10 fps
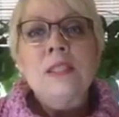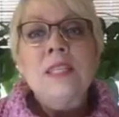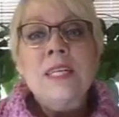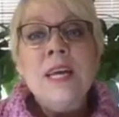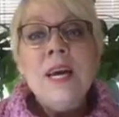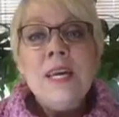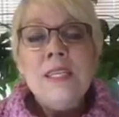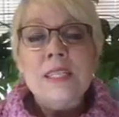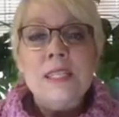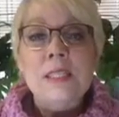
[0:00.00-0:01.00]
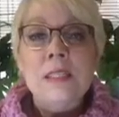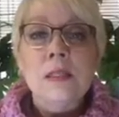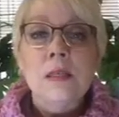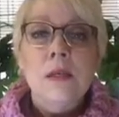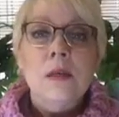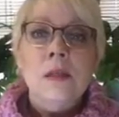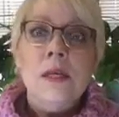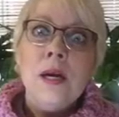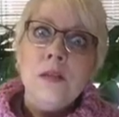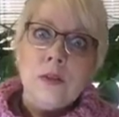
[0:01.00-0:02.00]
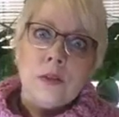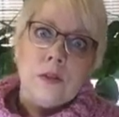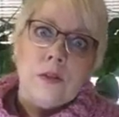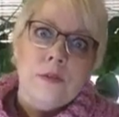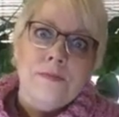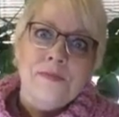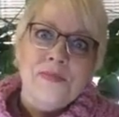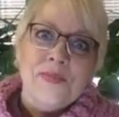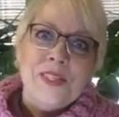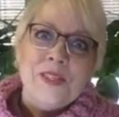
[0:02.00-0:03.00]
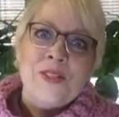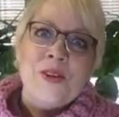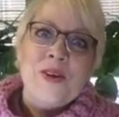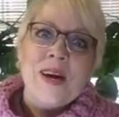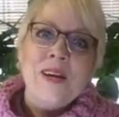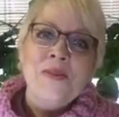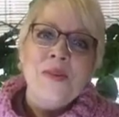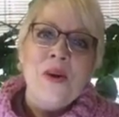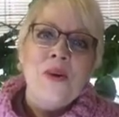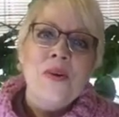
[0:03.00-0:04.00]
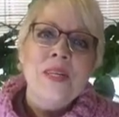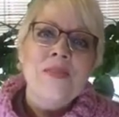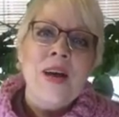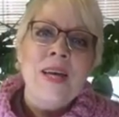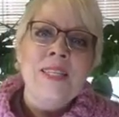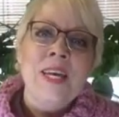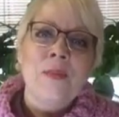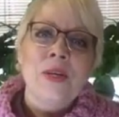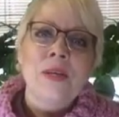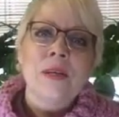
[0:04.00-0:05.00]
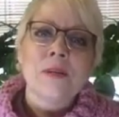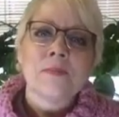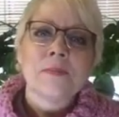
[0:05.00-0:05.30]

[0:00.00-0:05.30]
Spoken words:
tonight is the Oscars. So I don't know if, hi Tammy Cook.